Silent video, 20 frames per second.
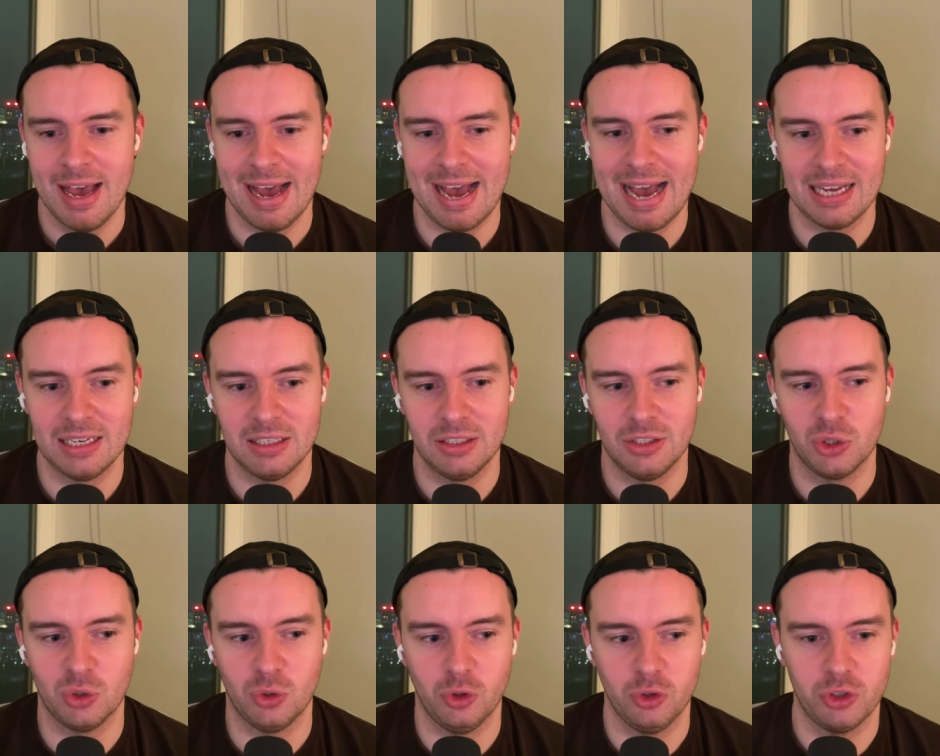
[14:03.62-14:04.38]

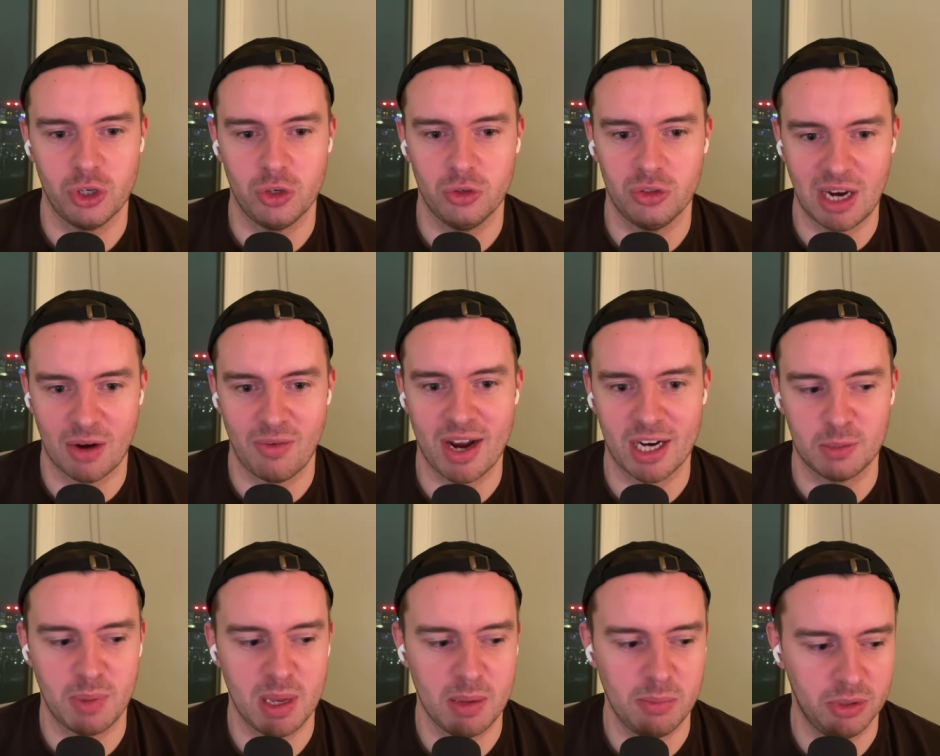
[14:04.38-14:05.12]
and also
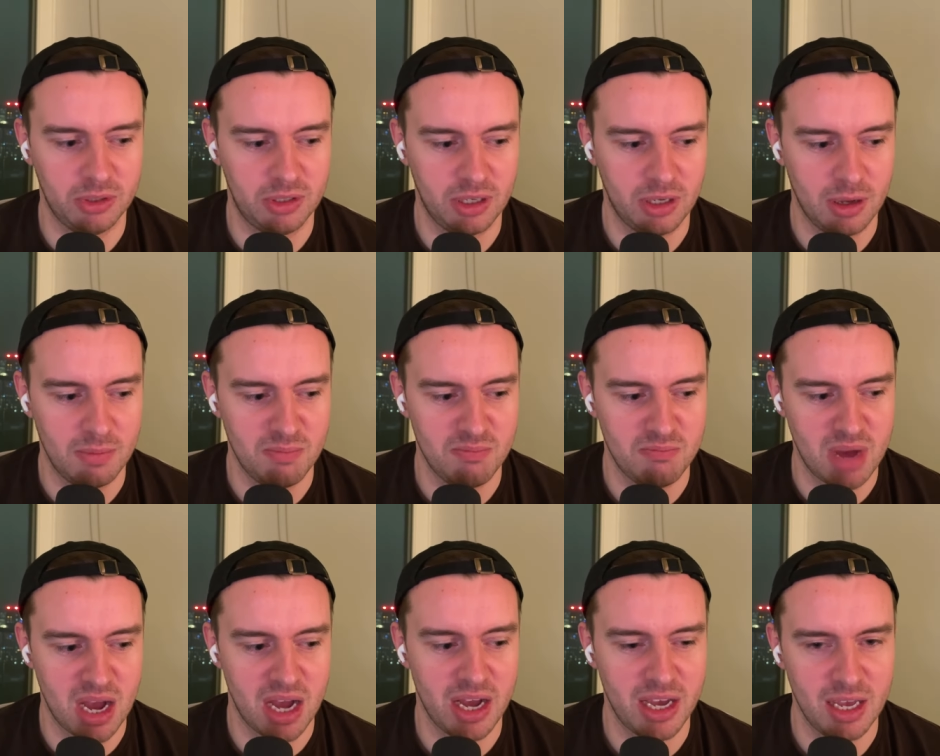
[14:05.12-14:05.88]
directs people to
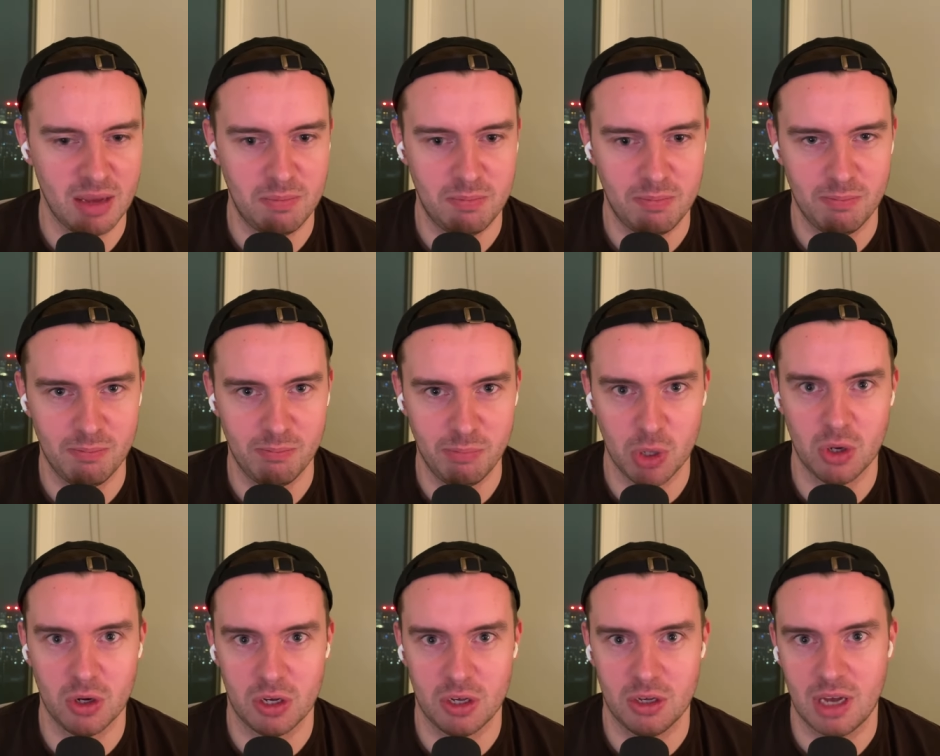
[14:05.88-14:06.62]
my
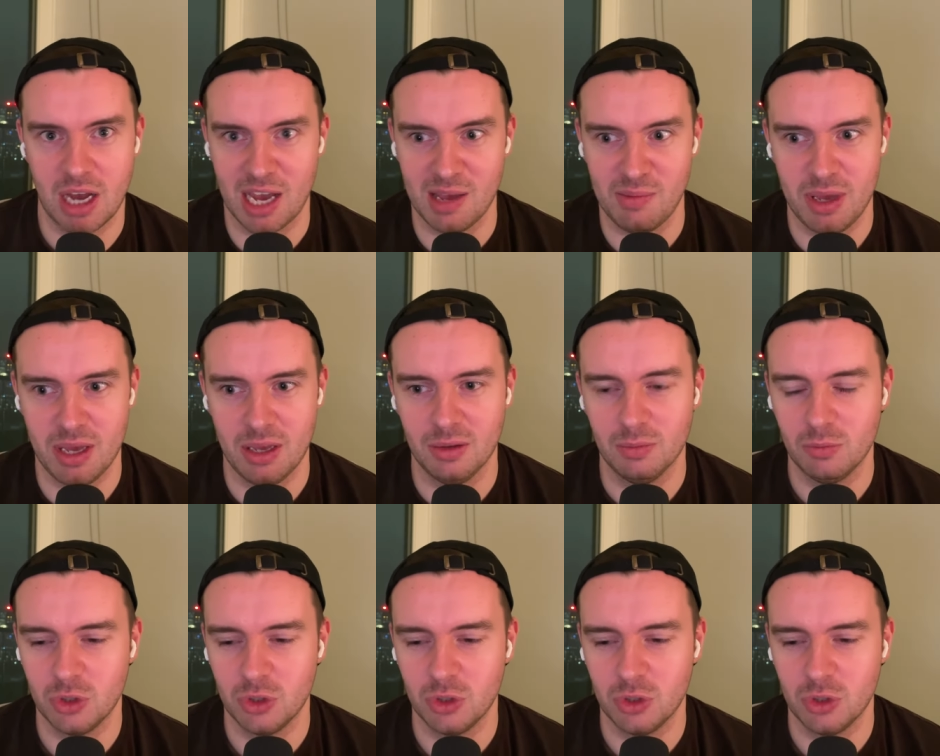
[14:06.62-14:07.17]
book IP.